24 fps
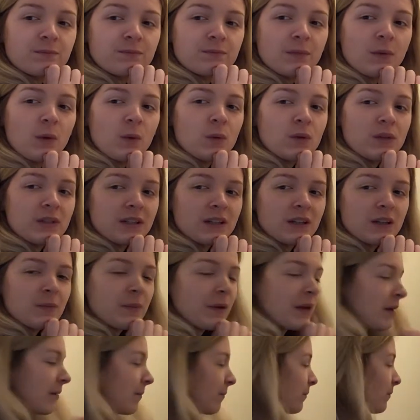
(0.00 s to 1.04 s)
What is it going to
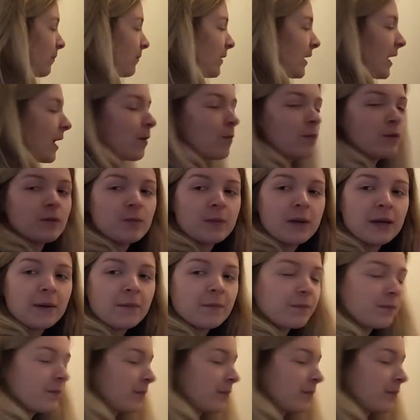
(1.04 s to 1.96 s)
be? Count with me.